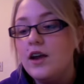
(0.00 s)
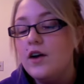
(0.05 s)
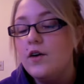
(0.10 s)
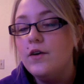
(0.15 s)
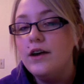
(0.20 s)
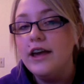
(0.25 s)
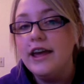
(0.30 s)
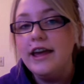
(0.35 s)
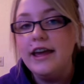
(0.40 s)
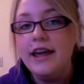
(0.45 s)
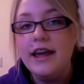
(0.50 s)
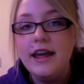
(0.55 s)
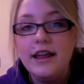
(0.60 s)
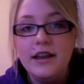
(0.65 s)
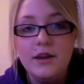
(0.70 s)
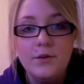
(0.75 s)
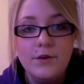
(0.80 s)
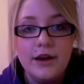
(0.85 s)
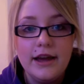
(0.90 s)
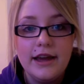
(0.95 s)
Okay,
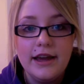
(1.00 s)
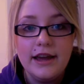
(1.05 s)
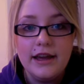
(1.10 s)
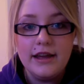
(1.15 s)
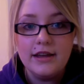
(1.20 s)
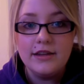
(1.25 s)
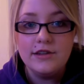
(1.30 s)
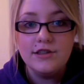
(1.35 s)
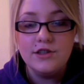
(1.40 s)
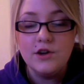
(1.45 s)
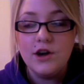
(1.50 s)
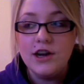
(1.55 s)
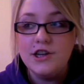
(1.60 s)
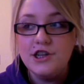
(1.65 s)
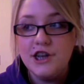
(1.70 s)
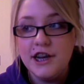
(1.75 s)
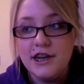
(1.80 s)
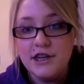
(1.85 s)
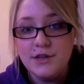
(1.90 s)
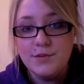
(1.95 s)
anyway, so I
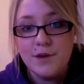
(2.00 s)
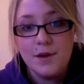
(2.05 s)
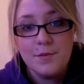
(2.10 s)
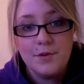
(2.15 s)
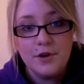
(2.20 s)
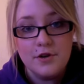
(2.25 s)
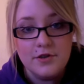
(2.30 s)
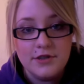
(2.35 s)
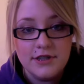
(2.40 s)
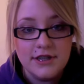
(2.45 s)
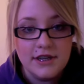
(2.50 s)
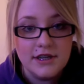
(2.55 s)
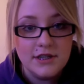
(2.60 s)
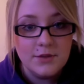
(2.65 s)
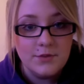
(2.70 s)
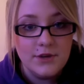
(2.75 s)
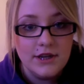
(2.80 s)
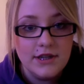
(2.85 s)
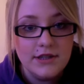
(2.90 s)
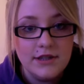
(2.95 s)
changed my post
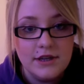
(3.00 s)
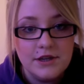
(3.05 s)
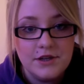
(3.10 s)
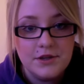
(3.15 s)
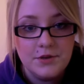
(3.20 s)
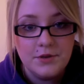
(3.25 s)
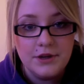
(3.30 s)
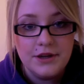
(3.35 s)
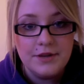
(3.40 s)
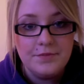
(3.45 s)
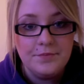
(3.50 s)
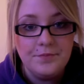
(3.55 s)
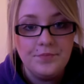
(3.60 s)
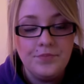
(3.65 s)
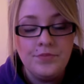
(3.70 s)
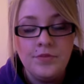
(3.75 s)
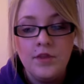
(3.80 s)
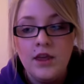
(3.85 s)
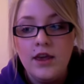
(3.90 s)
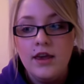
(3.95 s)
6 weeks into it,
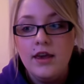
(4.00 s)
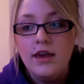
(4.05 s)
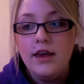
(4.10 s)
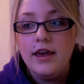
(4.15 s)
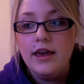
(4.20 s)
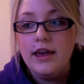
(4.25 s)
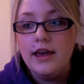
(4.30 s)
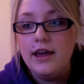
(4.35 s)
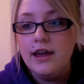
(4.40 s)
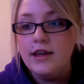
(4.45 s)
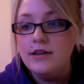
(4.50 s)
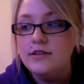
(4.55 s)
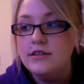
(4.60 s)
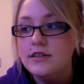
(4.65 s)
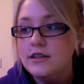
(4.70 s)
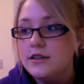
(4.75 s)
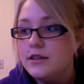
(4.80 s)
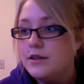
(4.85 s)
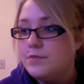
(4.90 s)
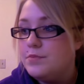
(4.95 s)

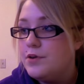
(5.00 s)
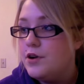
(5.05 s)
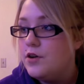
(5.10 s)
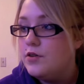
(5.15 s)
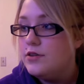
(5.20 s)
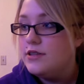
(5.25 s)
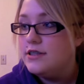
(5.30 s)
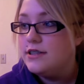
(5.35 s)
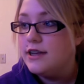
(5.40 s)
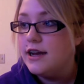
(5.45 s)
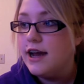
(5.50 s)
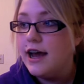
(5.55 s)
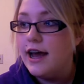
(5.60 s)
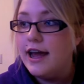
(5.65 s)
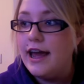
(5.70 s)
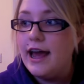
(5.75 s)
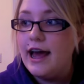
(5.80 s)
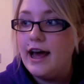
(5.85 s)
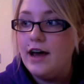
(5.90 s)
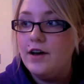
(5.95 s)
and the posts that I
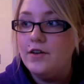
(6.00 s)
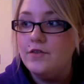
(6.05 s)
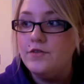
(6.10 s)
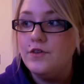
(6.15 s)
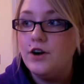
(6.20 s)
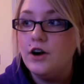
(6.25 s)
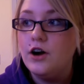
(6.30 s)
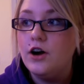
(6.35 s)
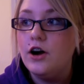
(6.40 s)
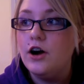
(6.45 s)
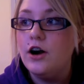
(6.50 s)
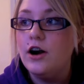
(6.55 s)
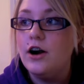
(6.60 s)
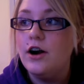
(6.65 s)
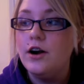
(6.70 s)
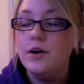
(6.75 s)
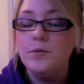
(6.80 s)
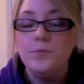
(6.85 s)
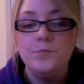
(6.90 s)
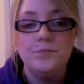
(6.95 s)
have
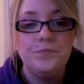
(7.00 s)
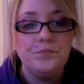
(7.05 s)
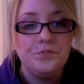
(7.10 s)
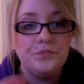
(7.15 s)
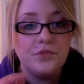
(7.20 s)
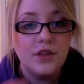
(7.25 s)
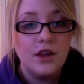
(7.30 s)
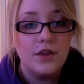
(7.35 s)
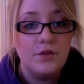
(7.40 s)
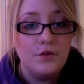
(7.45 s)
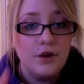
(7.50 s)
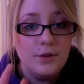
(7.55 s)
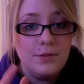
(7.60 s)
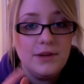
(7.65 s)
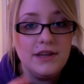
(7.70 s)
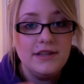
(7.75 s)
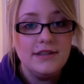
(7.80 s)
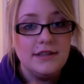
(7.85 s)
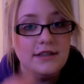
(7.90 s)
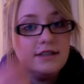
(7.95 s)
are 3
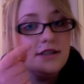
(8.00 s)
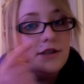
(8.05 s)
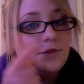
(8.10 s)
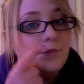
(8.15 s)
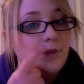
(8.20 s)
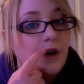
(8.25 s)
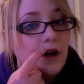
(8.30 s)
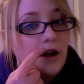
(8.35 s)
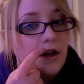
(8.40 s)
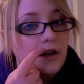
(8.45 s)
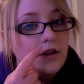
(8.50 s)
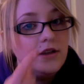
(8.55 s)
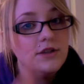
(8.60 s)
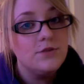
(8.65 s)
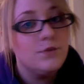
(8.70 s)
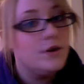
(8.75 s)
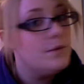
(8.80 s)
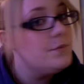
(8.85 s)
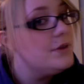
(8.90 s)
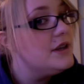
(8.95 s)
pieces. The ball is
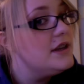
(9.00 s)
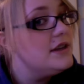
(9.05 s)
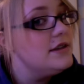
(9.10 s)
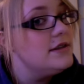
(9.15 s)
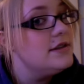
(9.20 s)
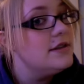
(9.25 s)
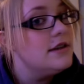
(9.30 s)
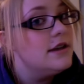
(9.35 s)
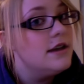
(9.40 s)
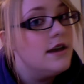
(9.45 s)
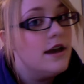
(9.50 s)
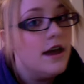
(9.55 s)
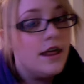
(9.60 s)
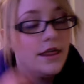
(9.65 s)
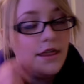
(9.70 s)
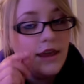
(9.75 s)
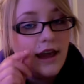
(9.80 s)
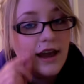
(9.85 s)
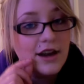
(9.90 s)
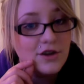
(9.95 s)
1 piece,
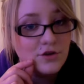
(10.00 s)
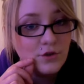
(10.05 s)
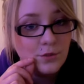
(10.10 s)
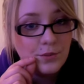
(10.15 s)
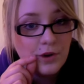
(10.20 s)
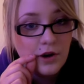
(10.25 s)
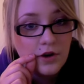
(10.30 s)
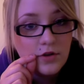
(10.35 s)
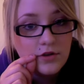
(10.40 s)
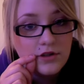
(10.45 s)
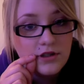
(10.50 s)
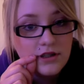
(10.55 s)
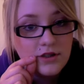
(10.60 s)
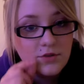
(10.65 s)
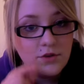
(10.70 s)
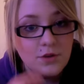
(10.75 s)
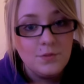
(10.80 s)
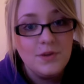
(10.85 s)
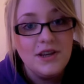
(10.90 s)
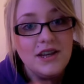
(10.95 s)
the actual post
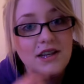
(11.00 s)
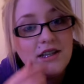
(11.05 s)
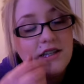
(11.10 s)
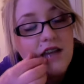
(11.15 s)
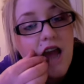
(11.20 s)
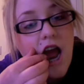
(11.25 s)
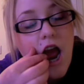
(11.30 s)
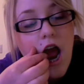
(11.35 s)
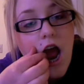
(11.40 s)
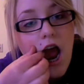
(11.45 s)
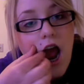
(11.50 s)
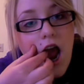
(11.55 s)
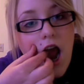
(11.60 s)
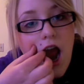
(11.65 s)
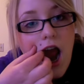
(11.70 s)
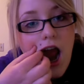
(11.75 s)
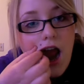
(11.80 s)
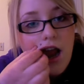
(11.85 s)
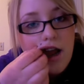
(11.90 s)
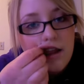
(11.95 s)
is 1 piece,
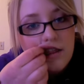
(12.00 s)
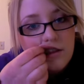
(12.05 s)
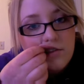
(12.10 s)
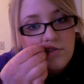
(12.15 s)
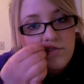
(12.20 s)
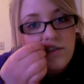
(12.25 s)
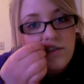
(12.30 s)
and the